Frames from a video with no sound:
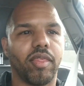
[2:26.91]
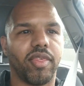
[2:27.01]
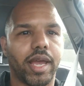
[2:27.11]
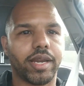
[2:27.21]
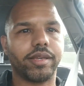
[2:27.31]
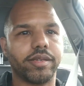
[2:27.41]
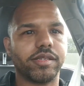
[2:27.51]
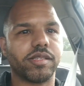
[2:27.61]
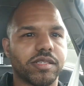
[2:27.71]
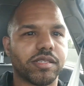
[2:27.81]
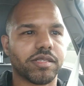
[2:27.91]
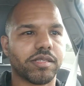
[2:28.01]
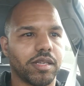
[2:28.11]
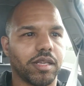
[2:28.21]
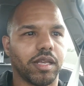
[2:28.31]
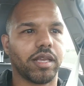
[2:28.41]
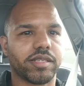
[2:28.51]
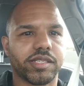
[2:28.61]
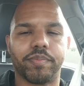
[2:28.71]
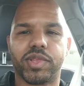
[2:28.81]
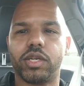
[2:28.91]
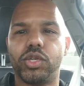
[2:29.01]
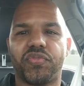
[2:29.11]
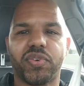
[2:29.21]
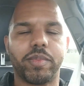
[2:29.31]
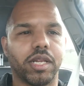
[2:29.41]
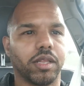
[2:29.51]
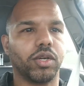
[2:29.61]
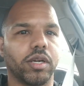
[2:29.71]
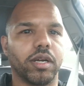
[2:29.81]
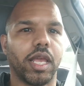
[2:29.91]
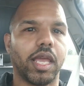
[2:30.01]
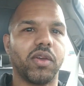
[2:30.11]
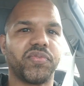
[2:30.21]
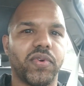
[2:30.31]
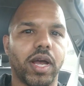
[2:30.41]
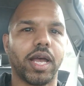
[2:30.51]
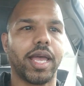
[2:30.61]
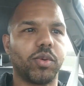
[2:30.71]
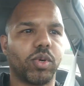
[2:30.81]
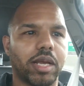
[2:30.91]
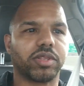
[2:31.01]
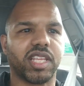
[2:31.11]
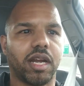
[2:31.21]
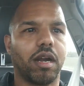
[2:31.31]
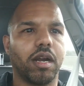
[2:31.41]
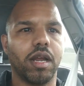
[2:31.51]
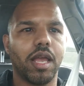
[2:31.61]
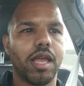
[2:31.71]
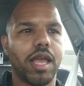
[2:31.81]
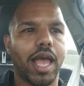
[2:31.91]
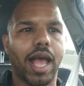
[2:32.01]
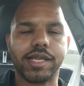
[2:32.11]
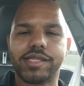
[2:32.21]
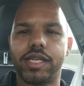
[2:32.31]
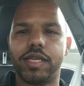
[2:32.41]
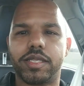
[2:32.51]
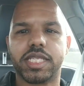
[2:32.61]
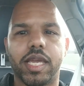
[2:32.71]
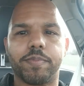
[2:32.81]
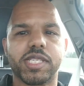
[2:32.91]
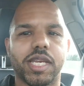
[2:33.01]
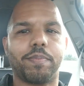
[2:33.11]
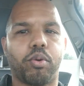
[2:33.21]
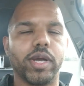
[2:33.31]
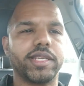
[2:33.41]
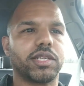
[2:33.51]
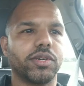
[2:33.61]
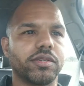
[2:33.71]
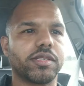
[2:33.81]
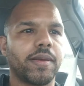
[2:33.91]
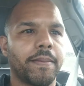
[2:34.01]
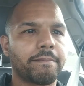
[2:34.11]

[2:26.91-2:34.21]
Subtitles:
That is something new for me to learn. If anyone out there has any tips, any pointers,